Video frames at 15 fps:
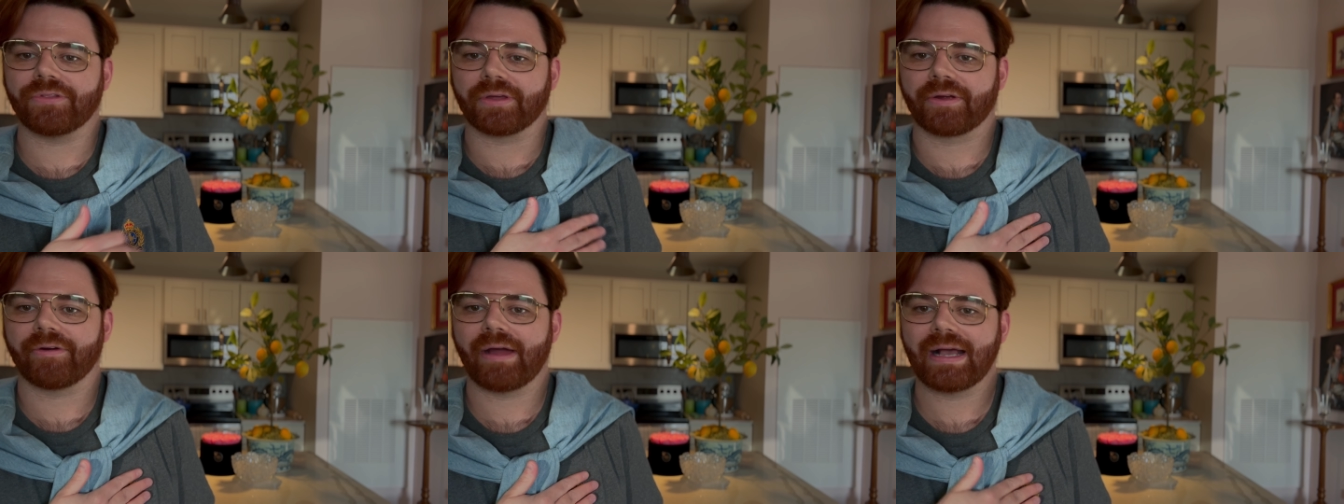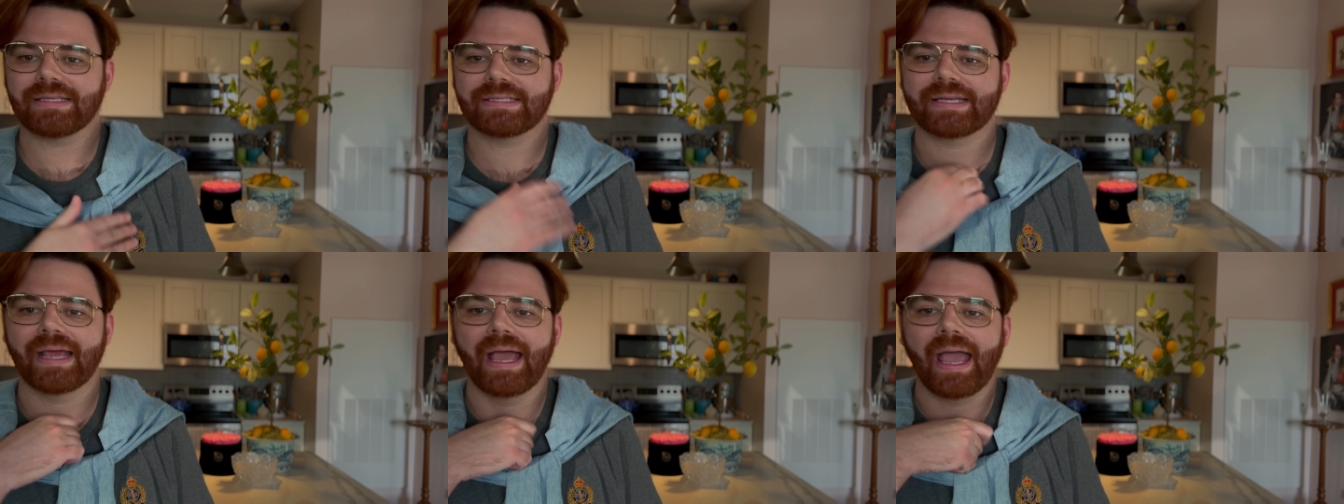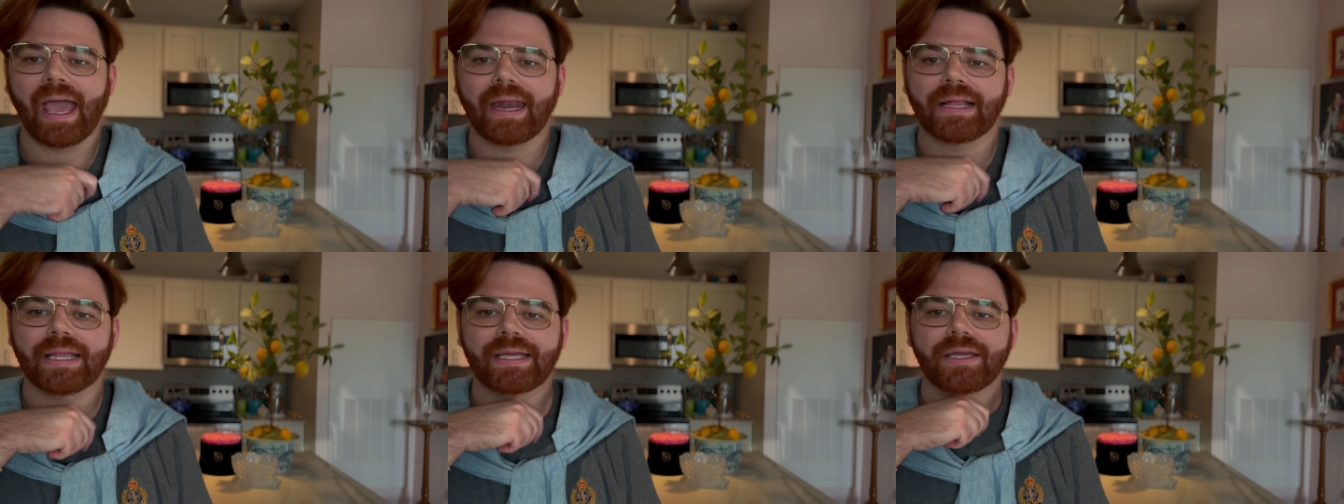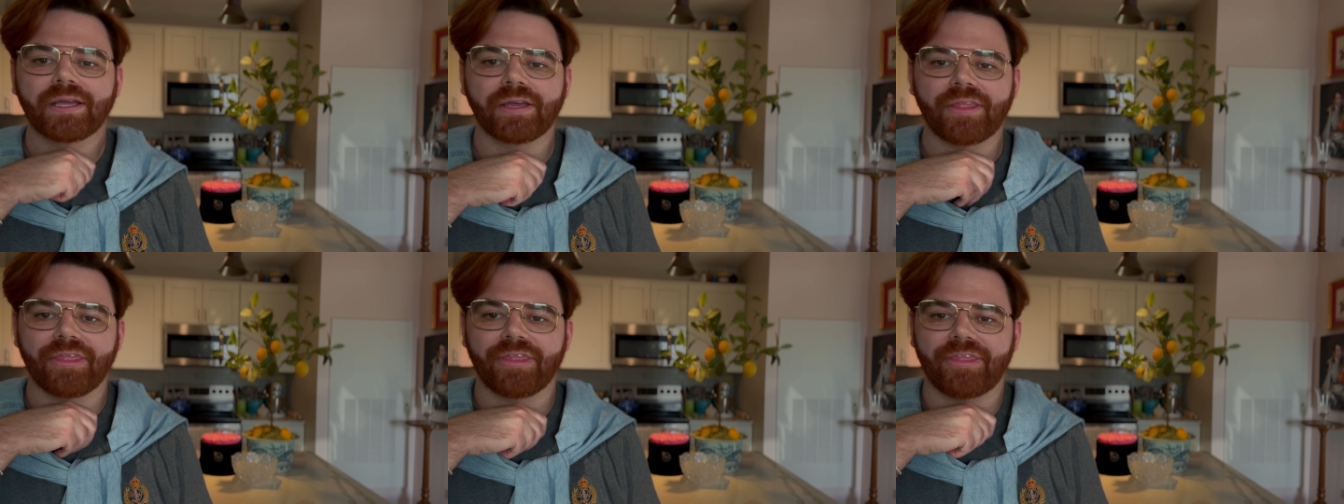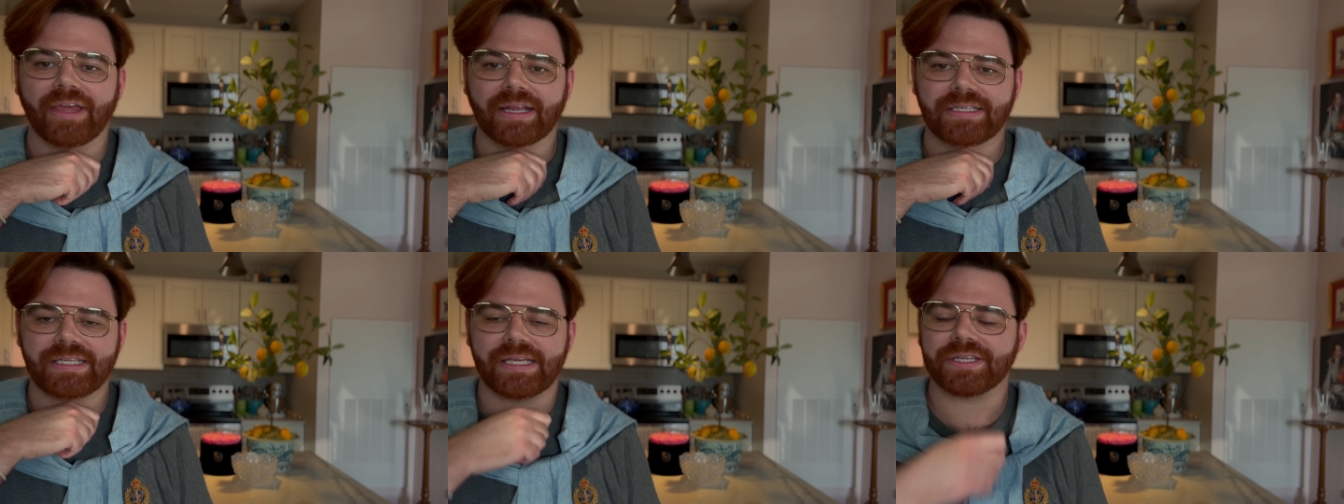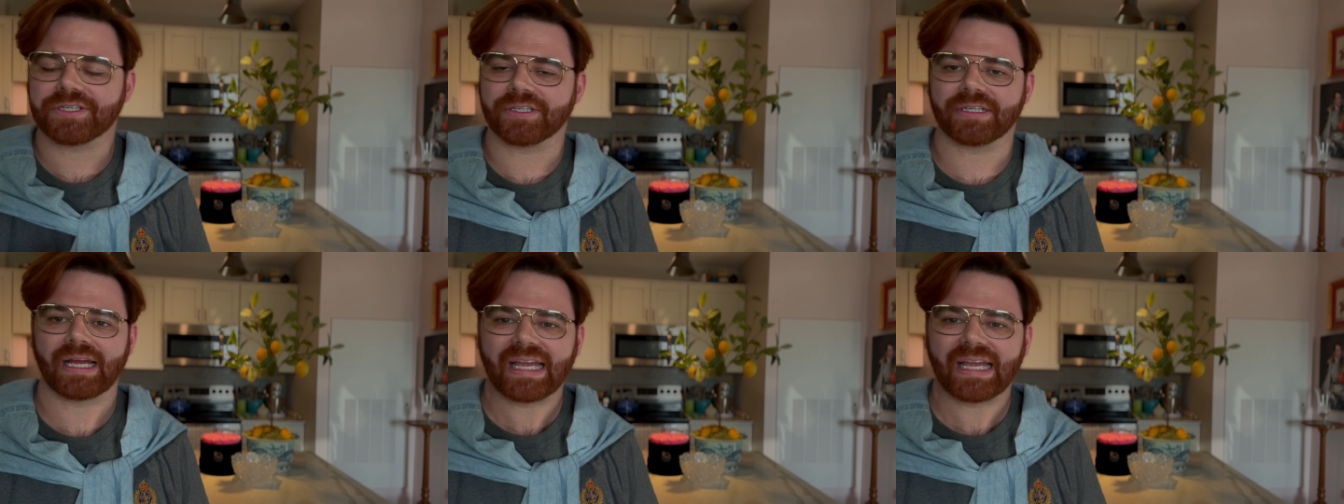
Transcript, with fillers: the crest and I like a good thick t-shirt.